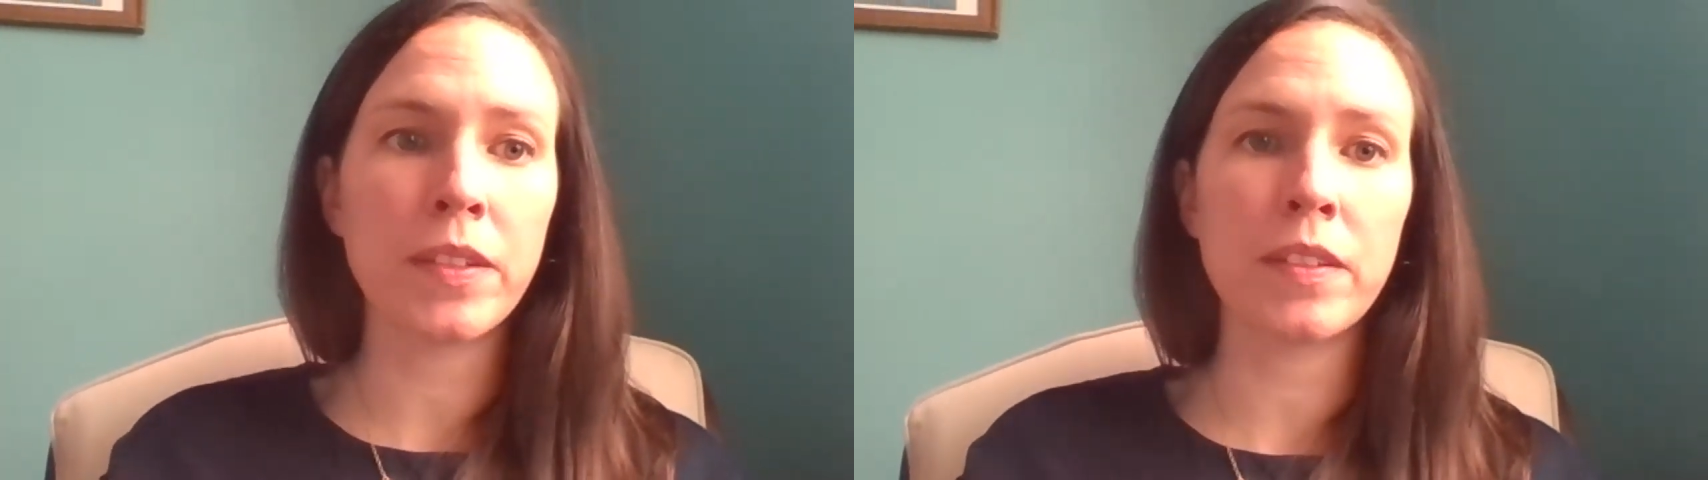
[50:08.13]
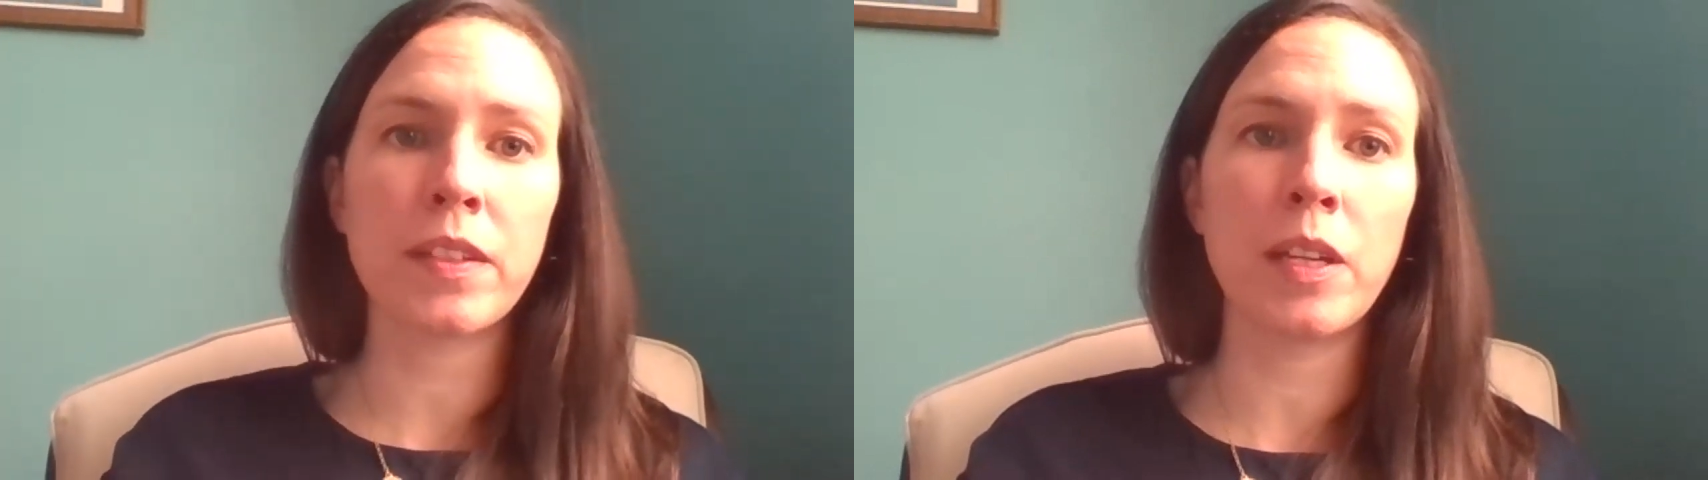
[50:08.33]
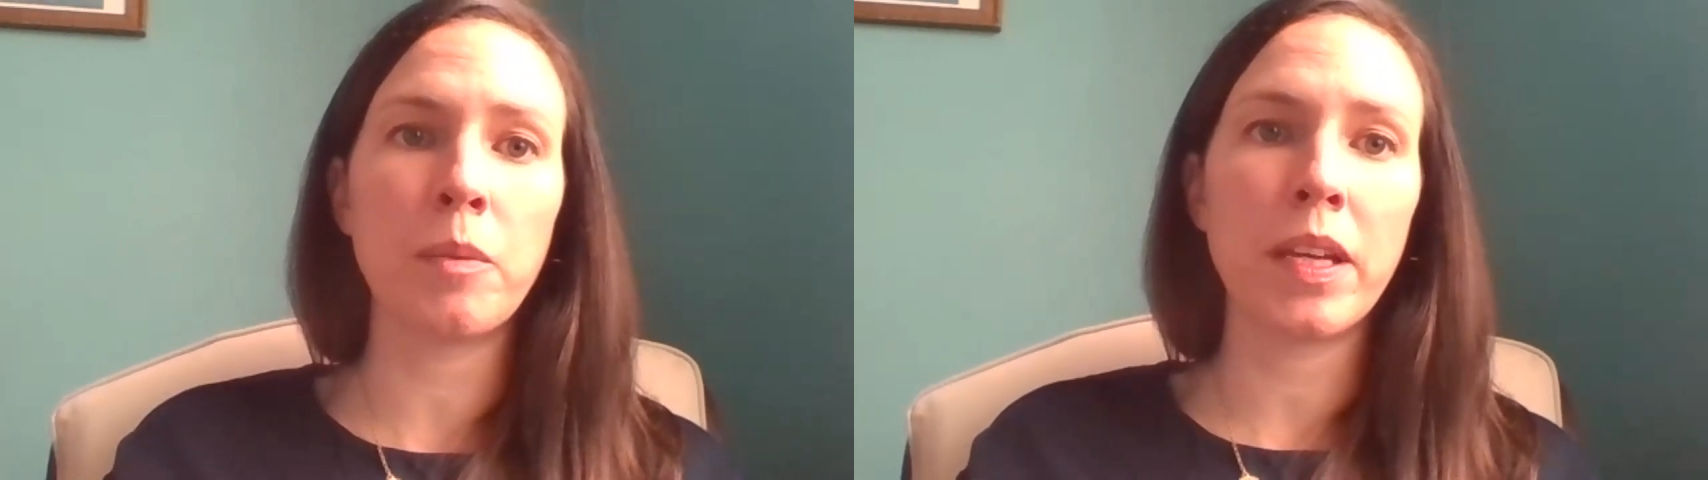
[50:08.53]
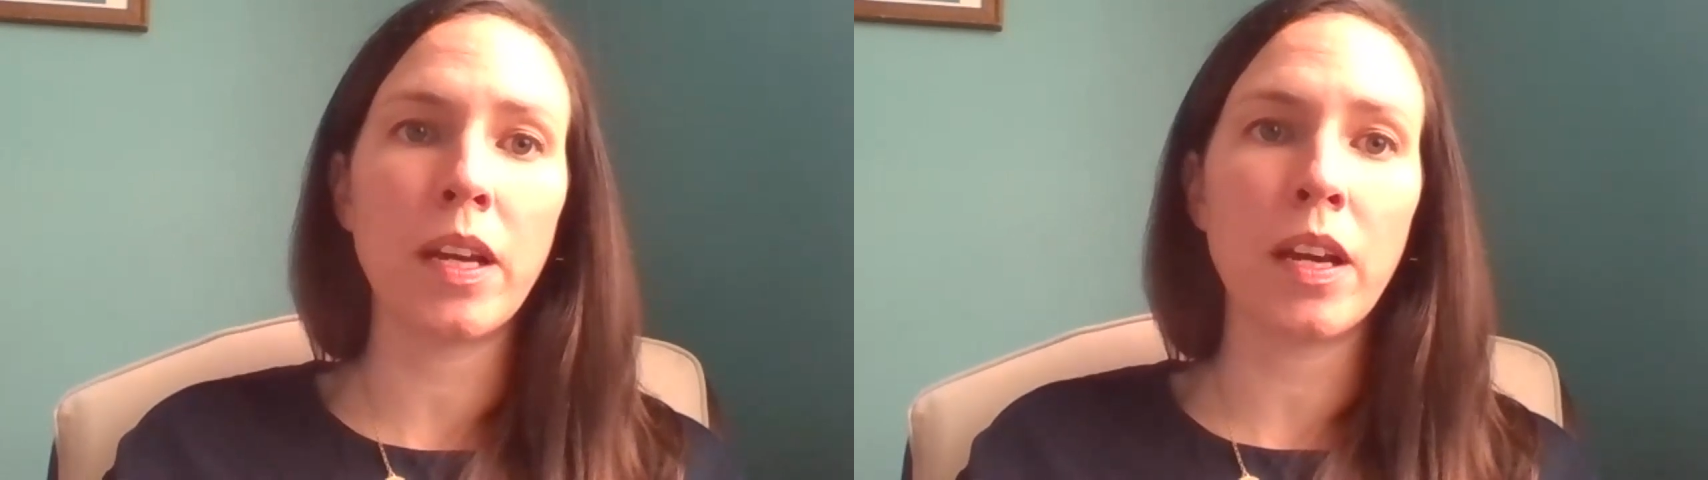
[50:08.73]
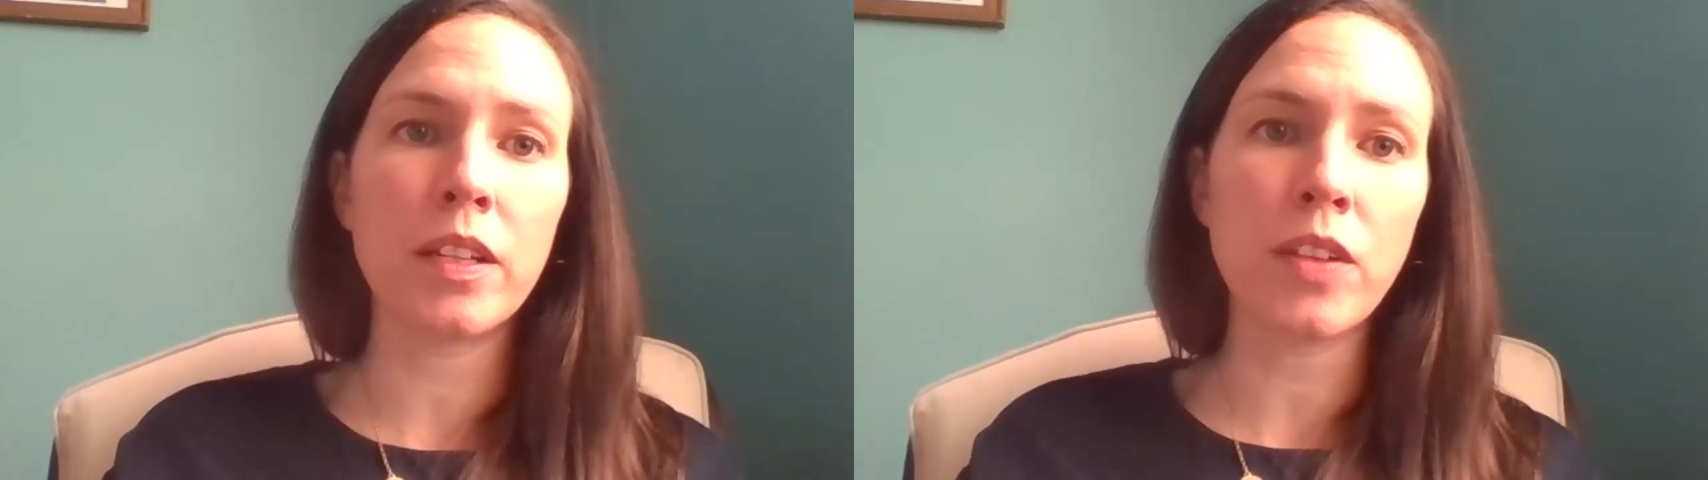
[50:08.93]
this is going to
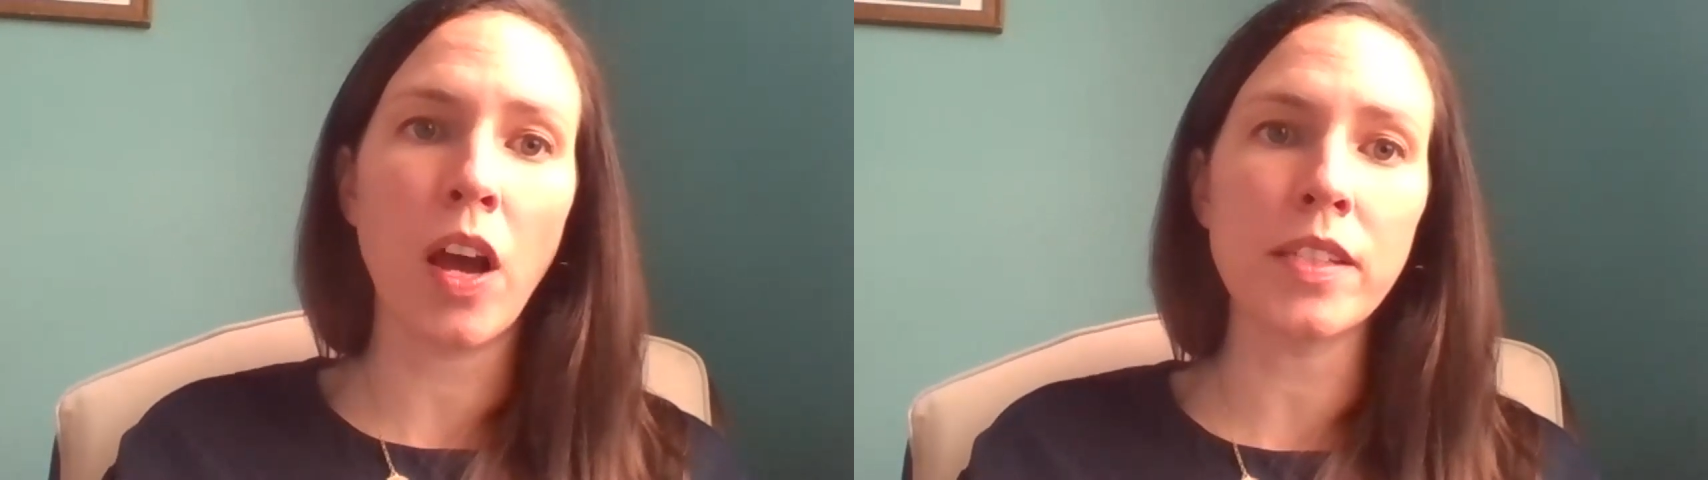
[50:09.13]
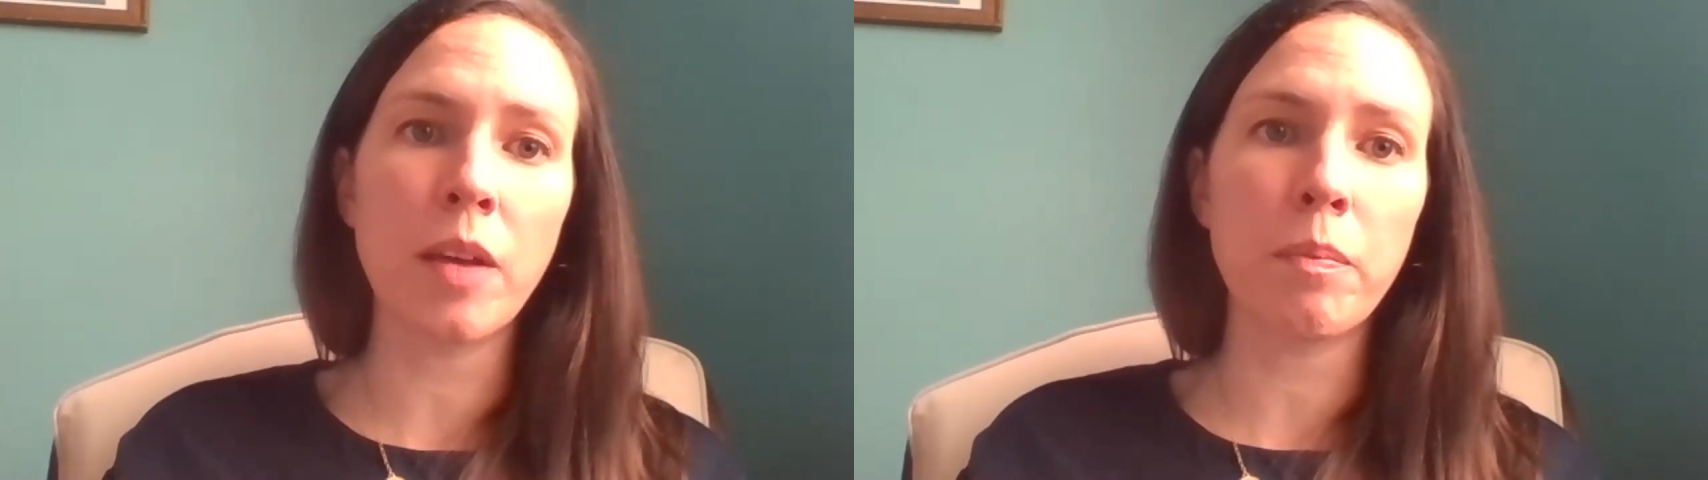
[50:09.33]
be a toss